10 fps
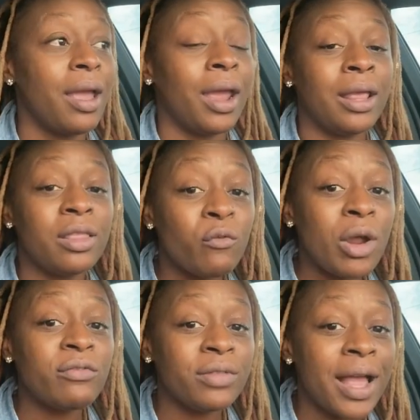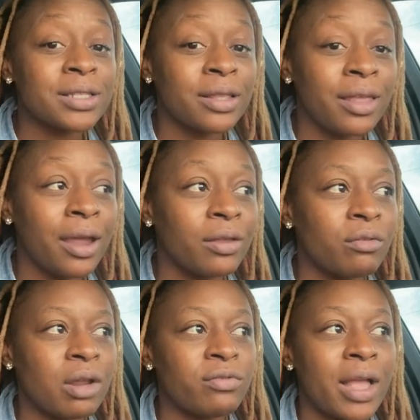And the red flags are there. The
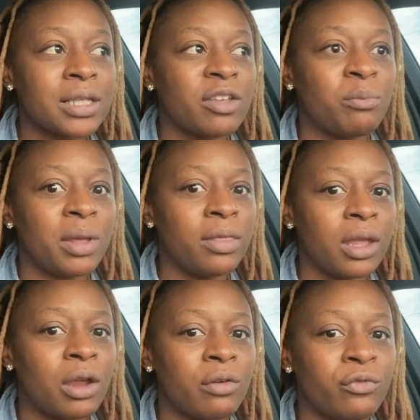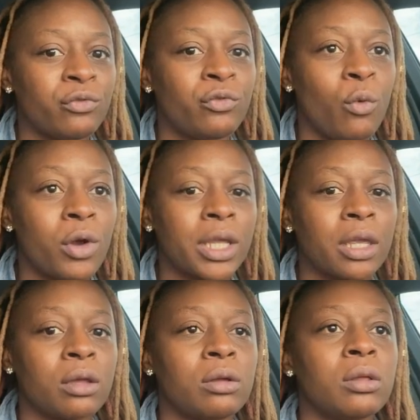red flags have been there for
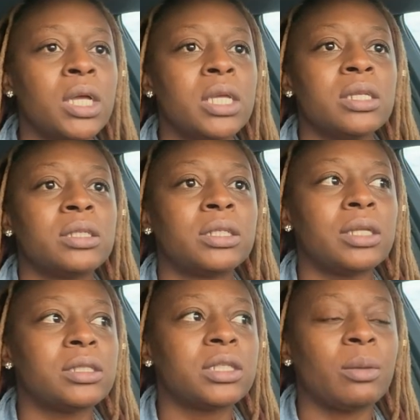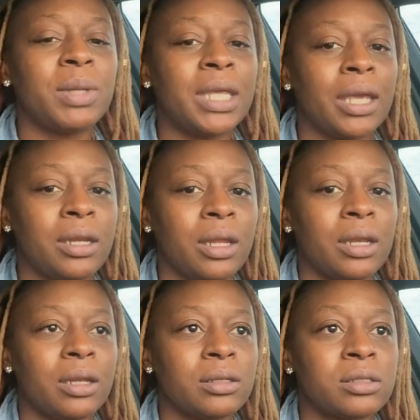Gil since the
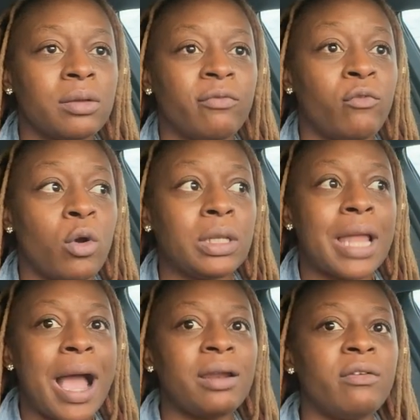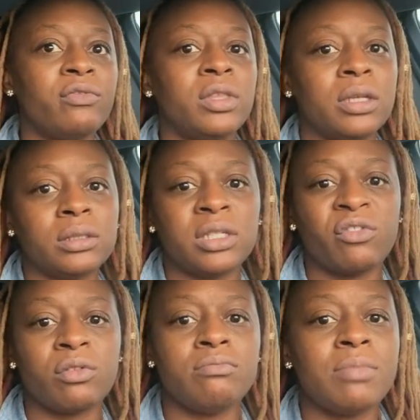beginning. For a lot of the
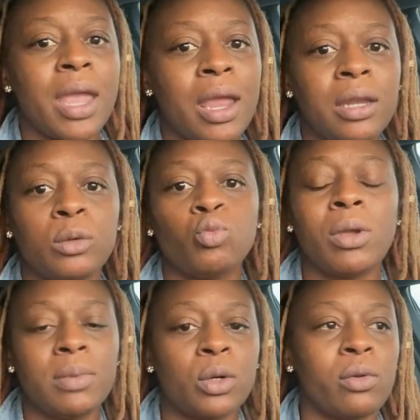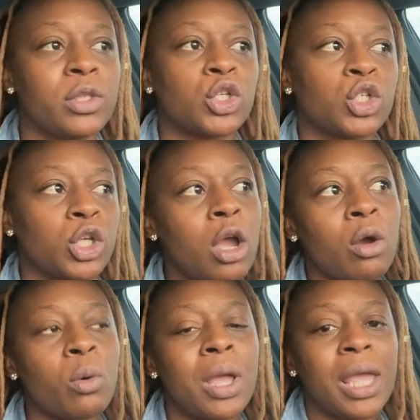different men, women on this
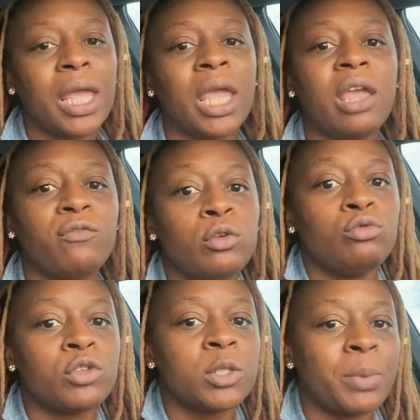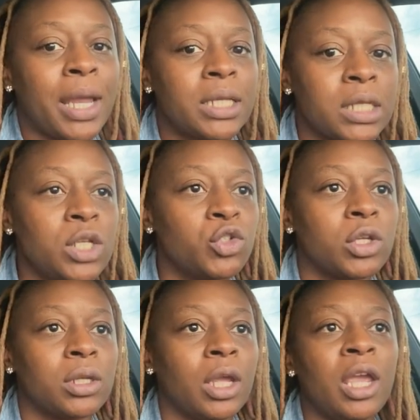show, if you just pay
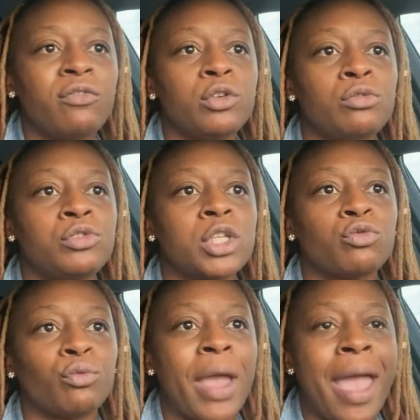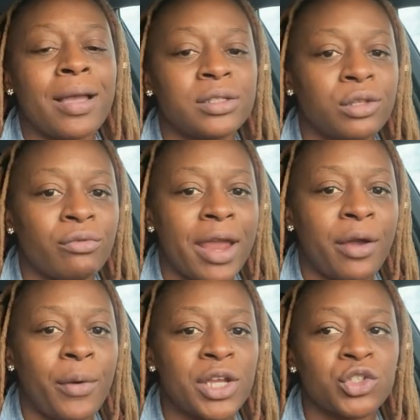attention, if you just ask the right
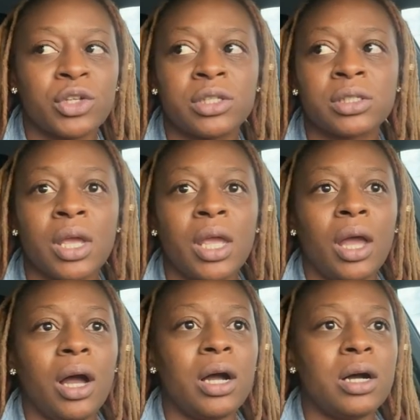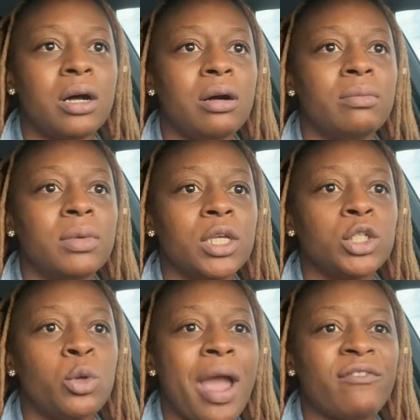questions,
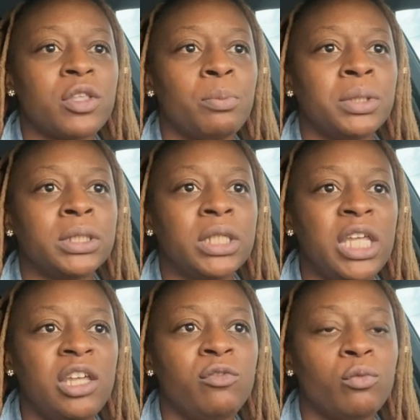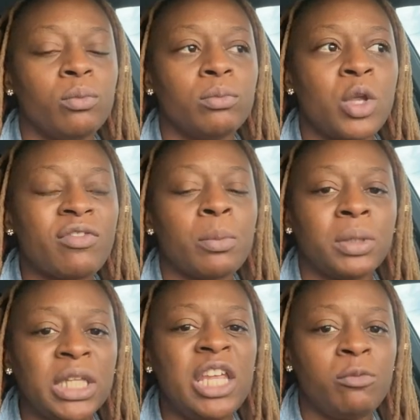you have to believe
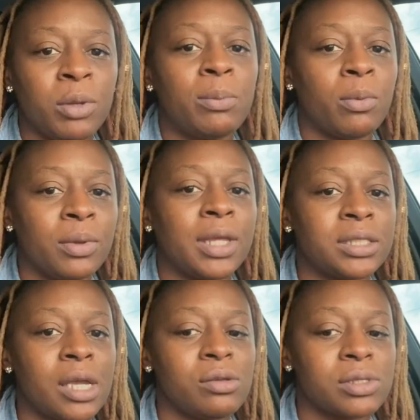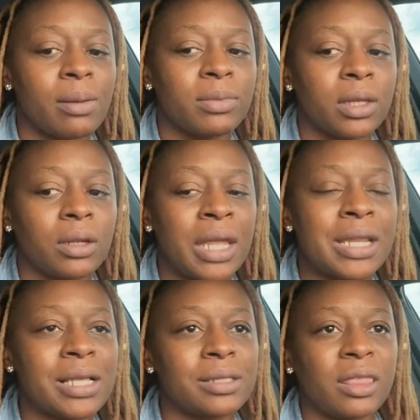people when they tell you something. And
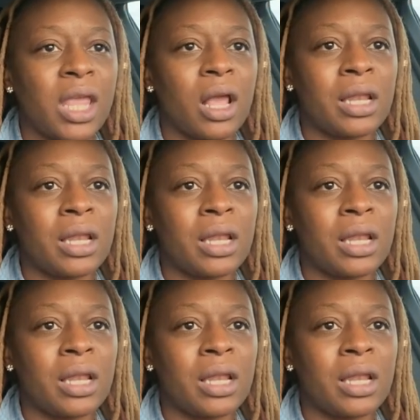that's the thing.